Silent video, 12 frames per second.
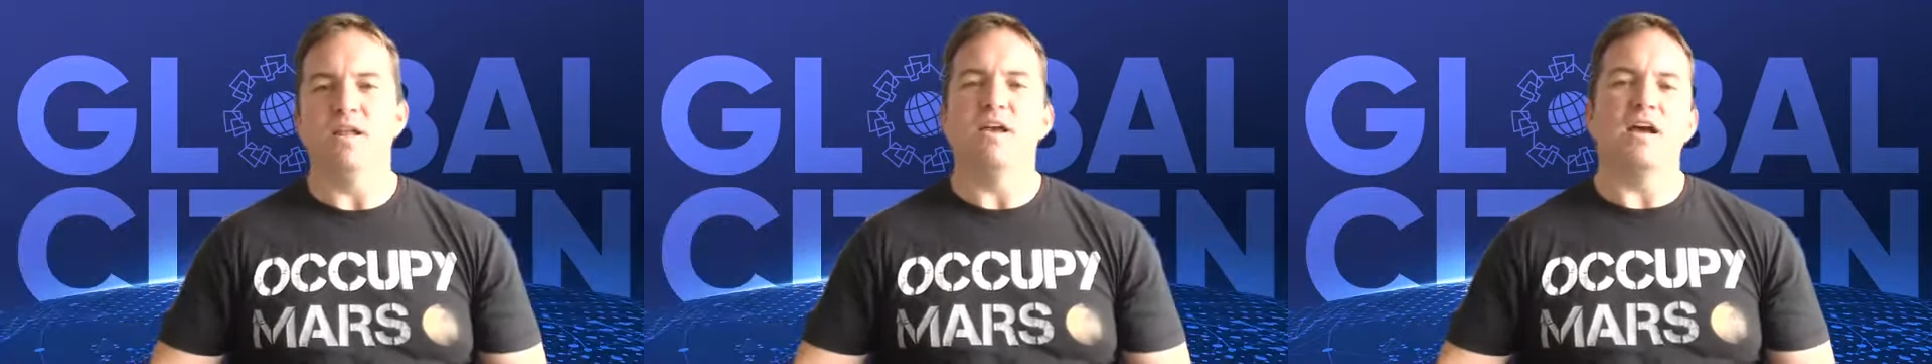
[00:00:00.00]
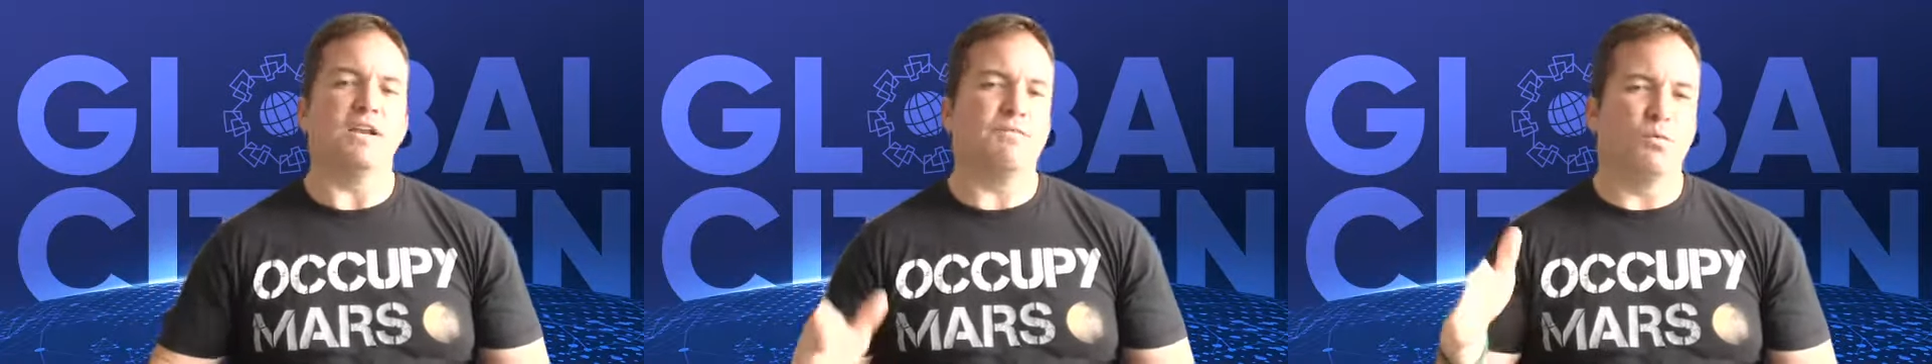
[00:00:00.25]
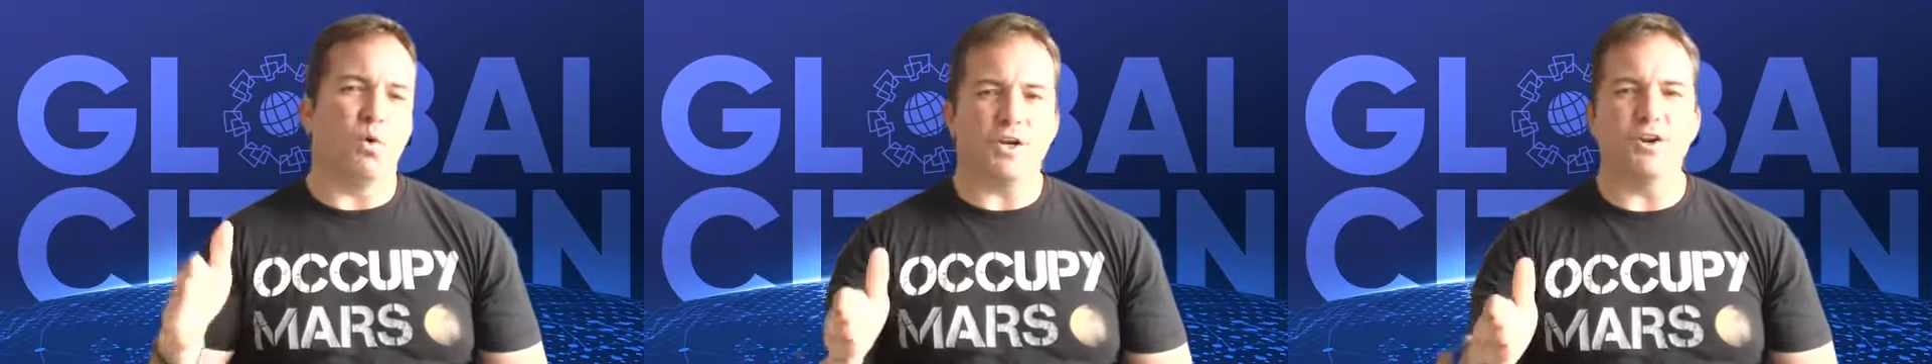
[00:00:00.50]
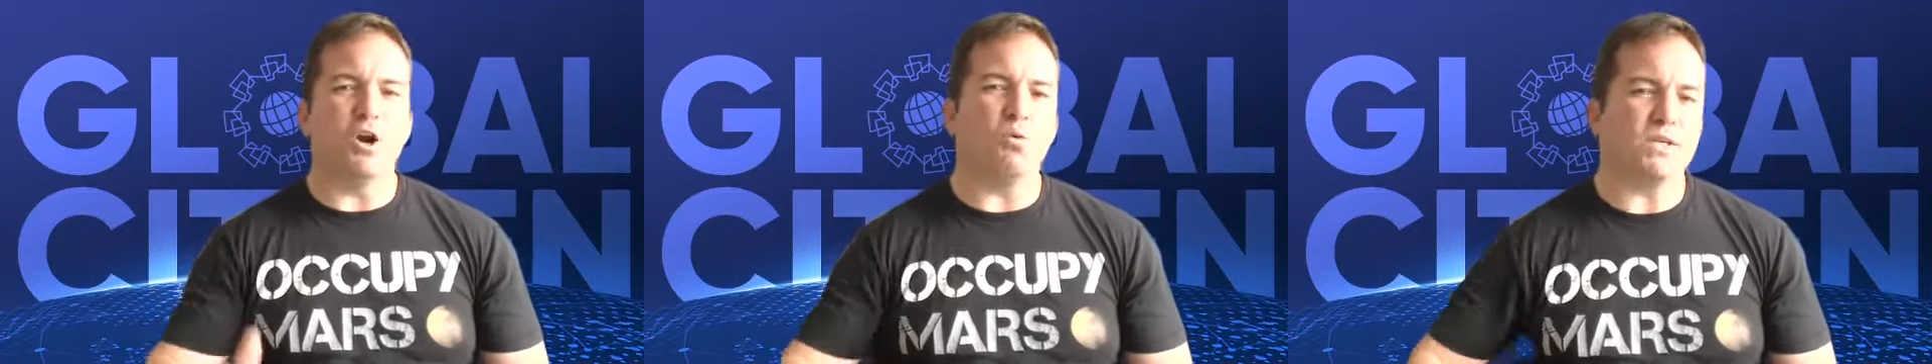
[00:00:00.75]
And if you want to
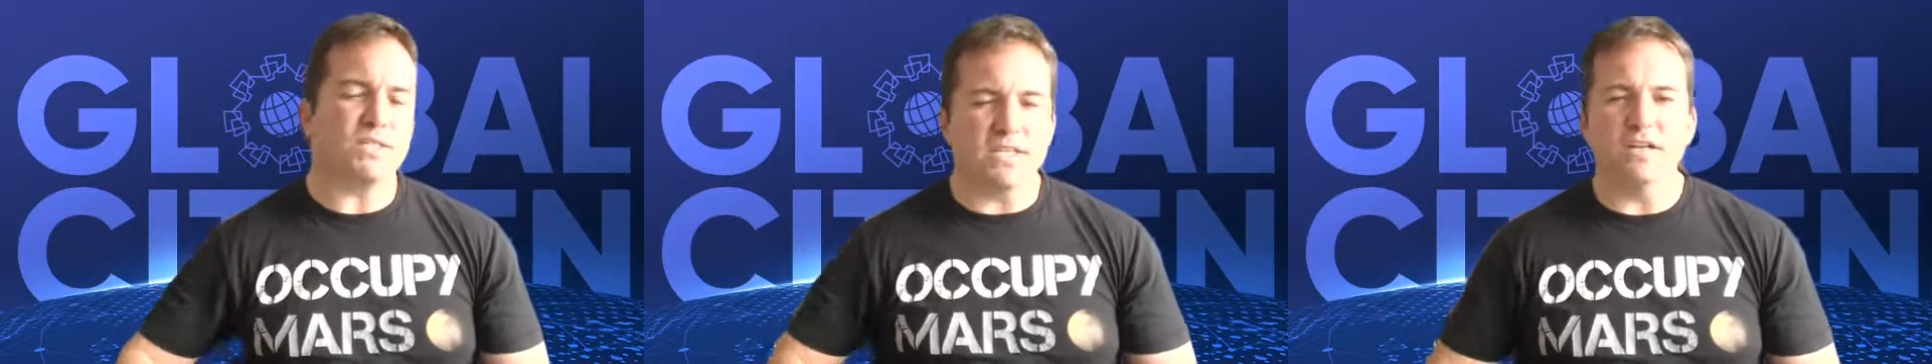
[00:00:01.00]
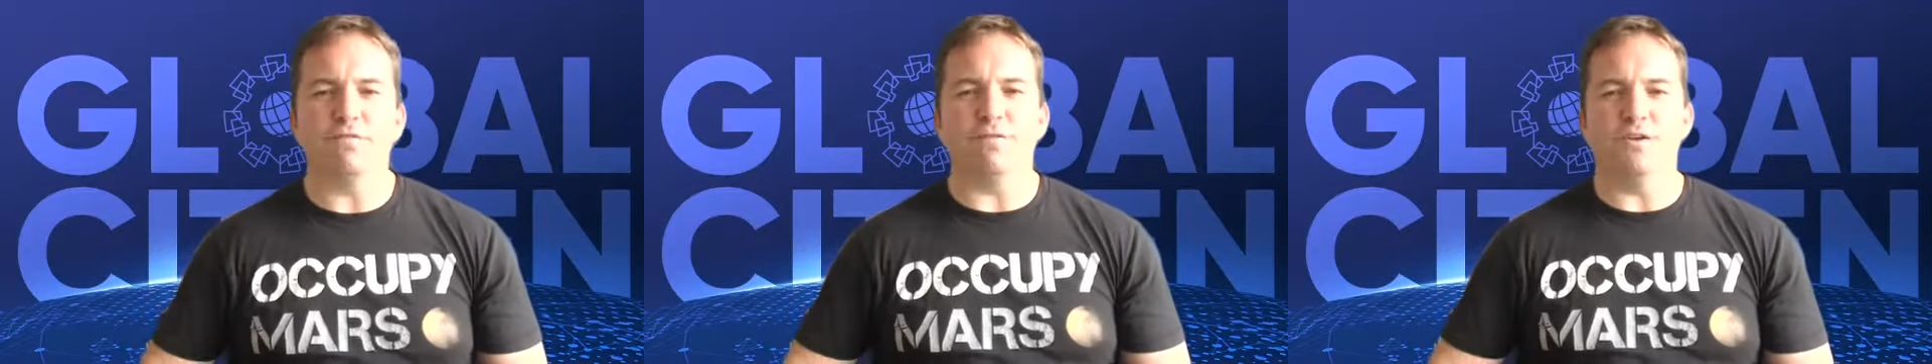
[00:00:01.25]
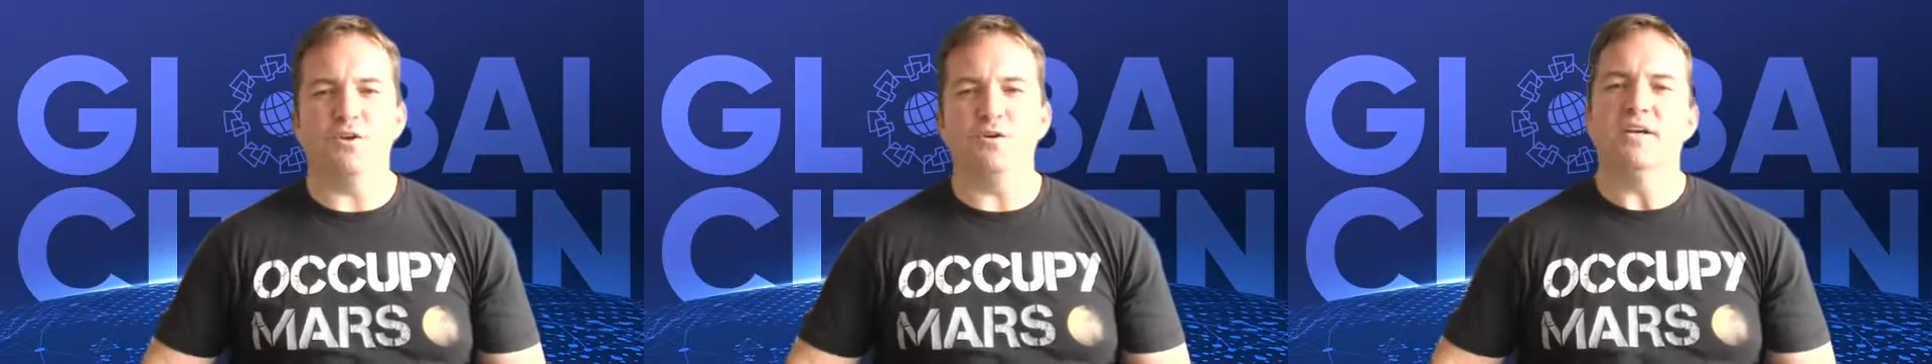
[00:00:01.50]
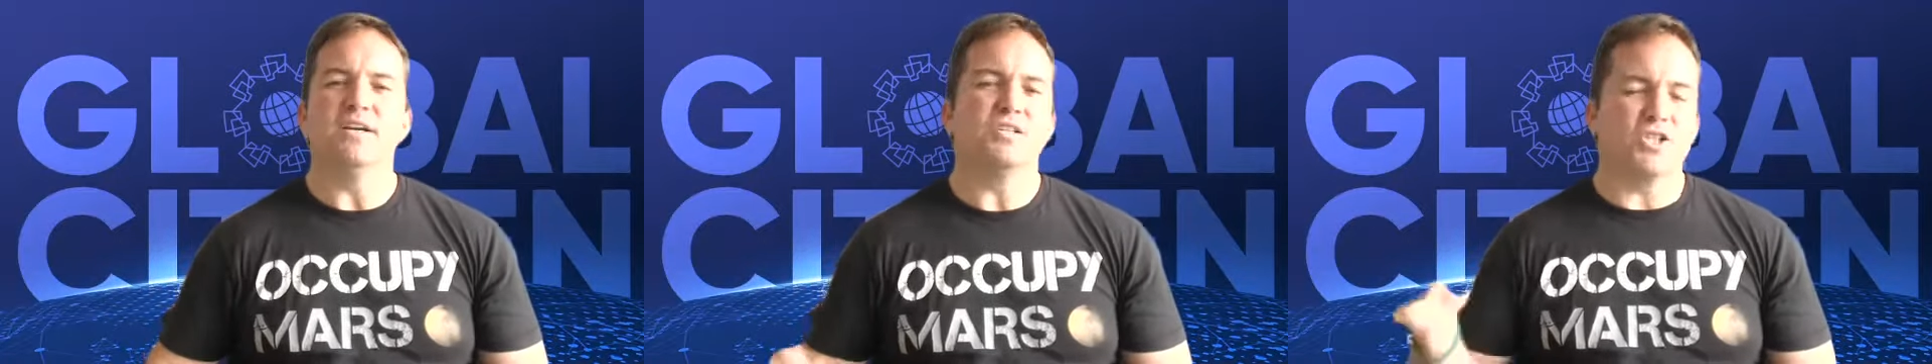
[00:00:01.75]
know what's in it for you,
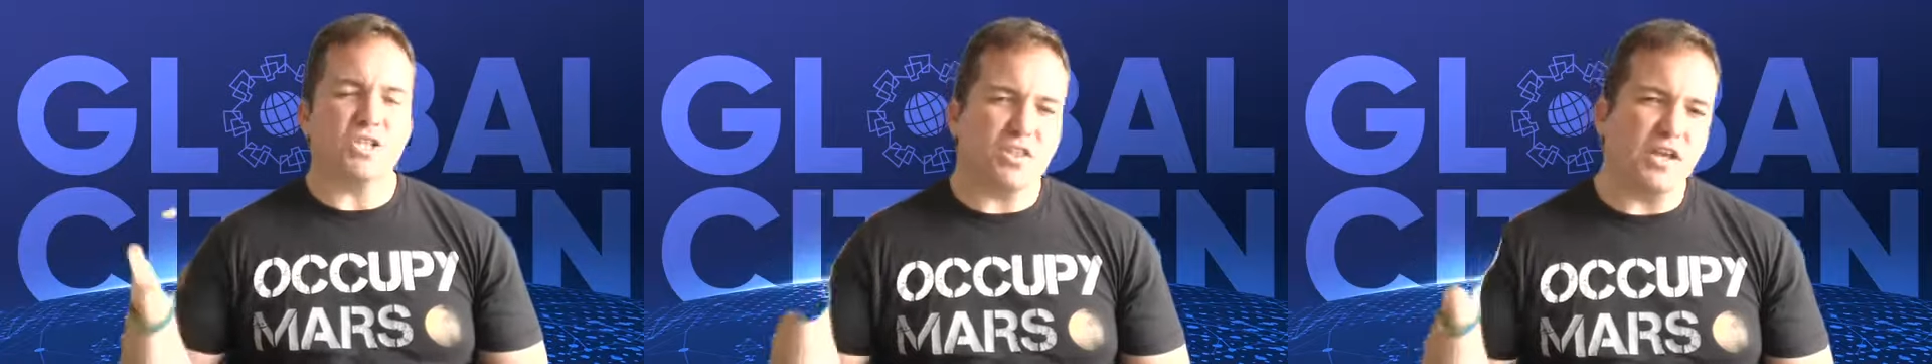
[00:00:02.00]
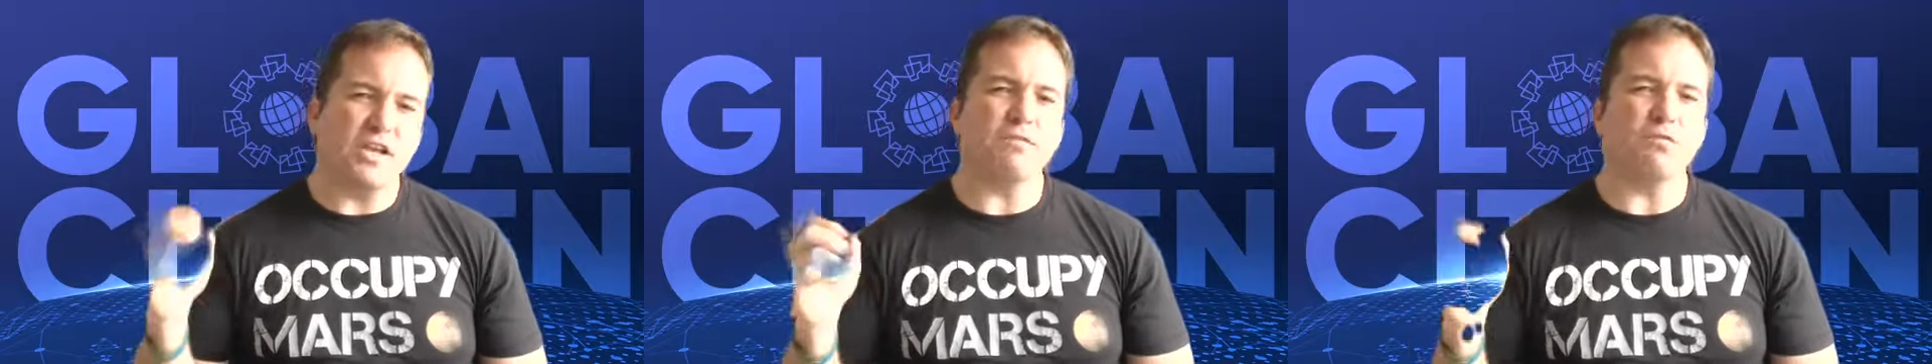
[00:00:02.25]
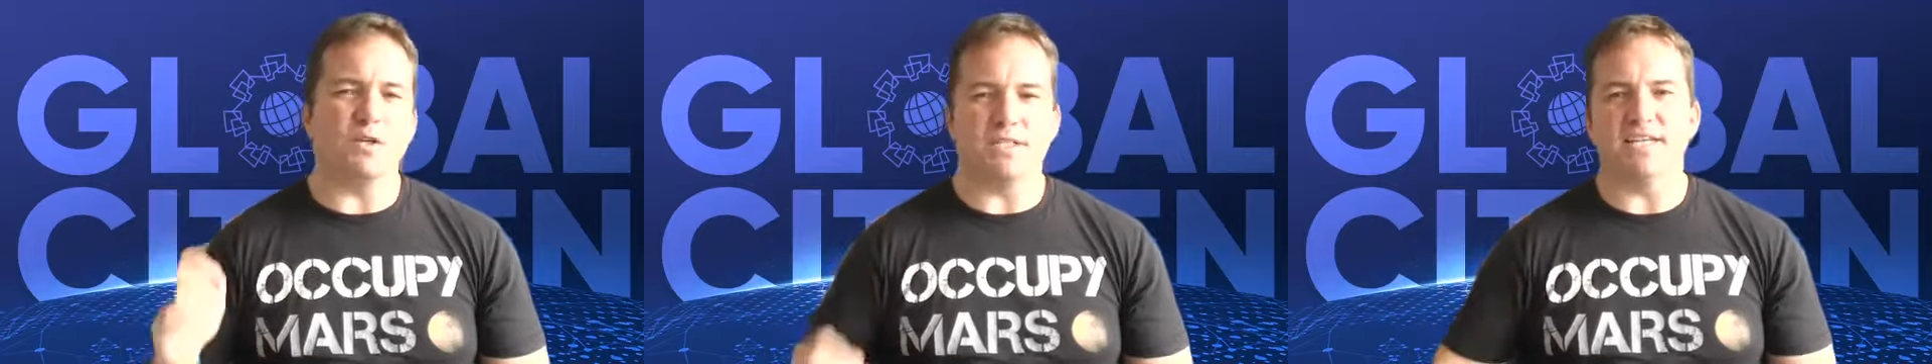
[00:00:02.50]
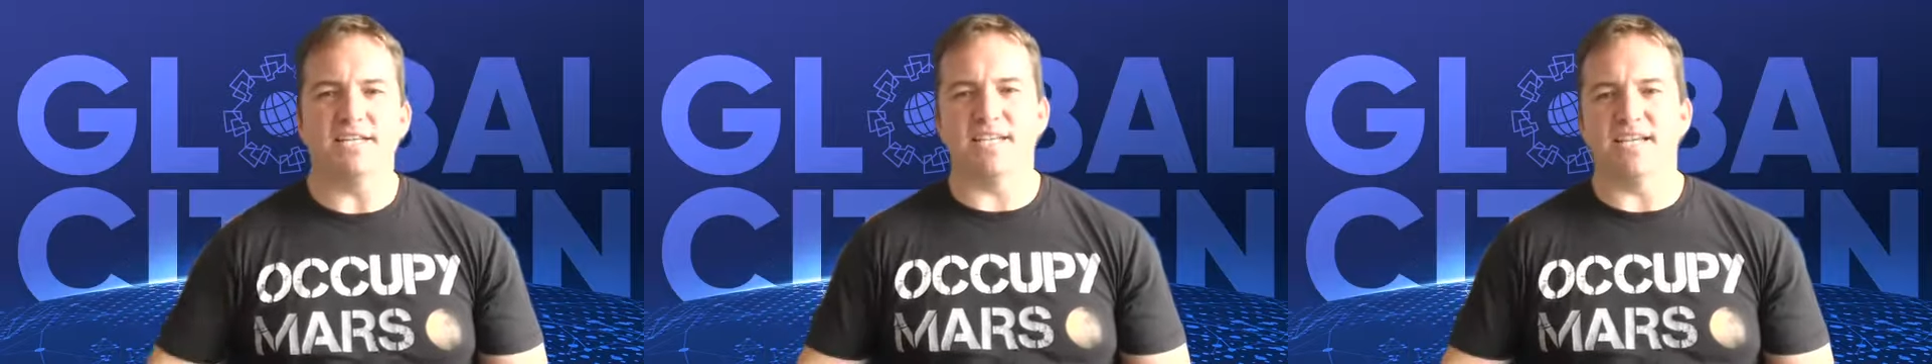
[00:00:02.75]
just think of what
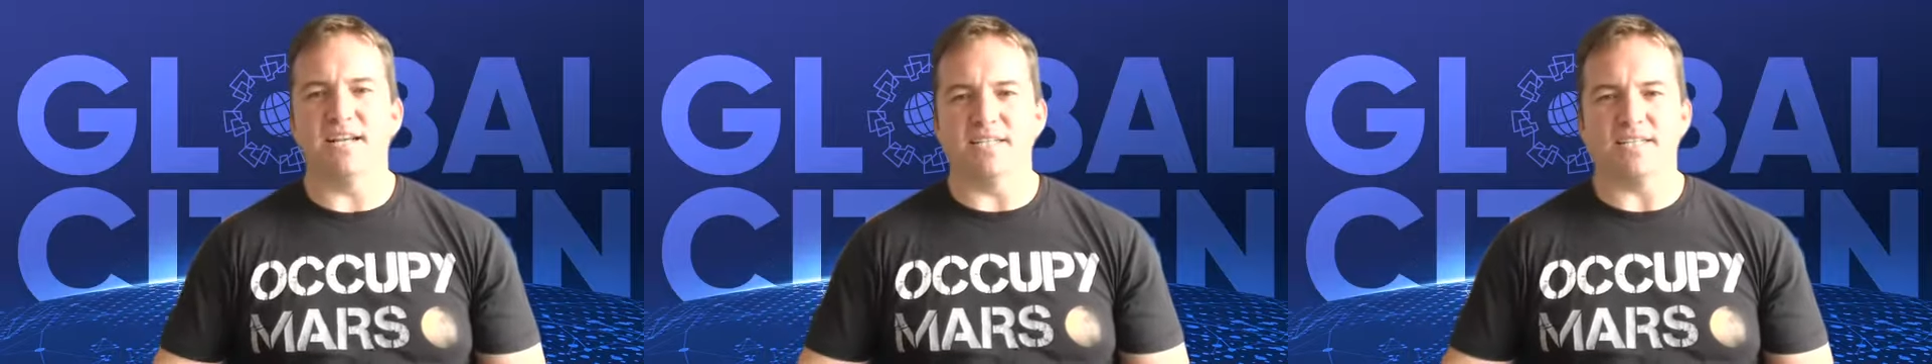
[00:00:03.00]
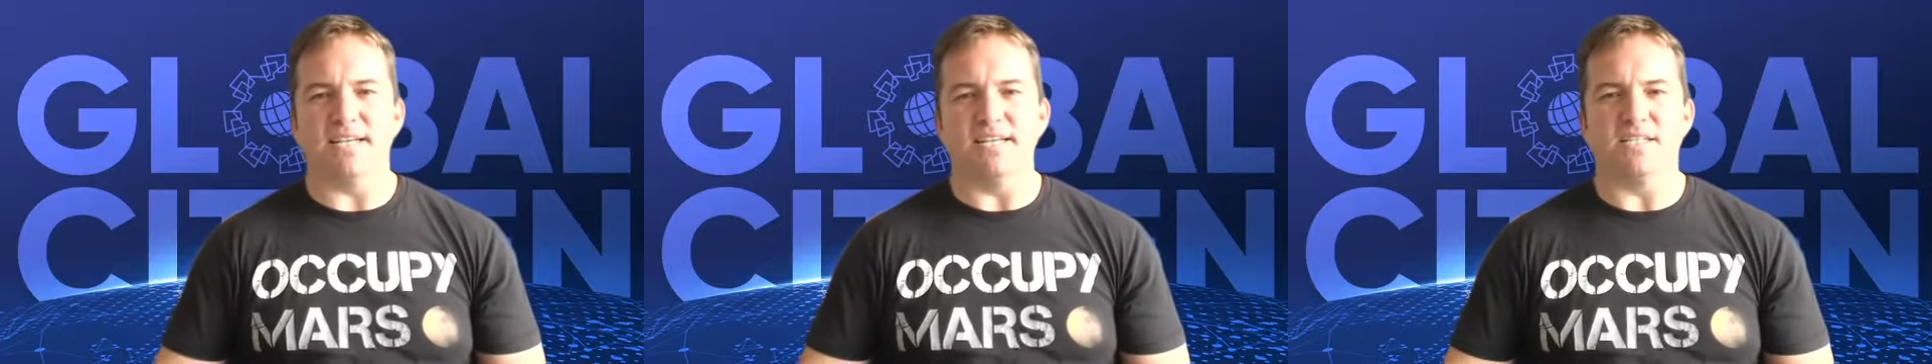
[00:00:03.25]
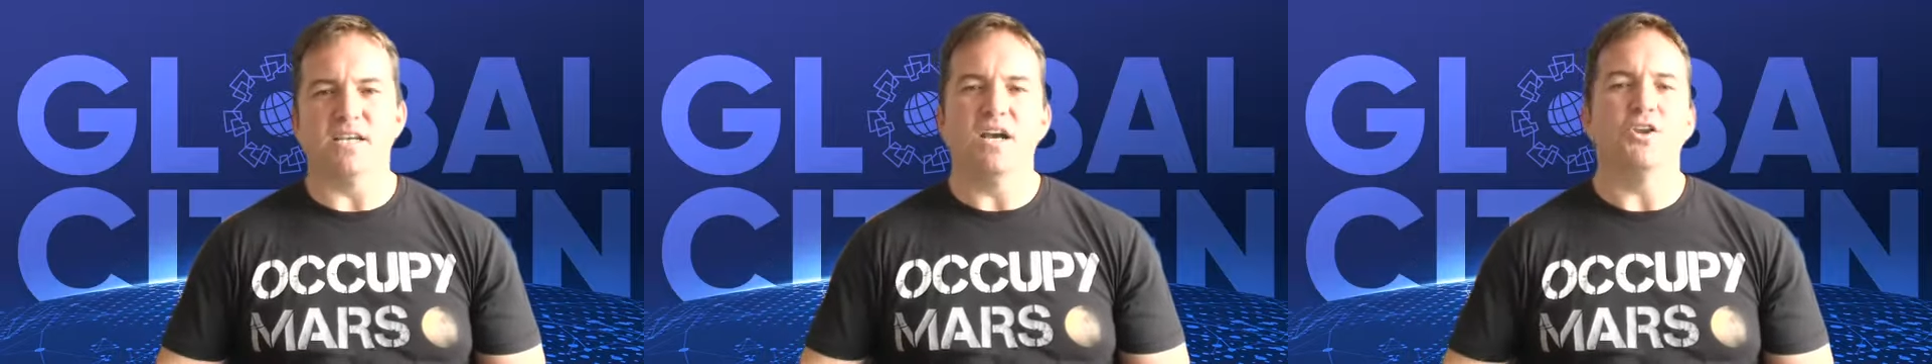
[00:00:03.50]
Zig Ziglar says.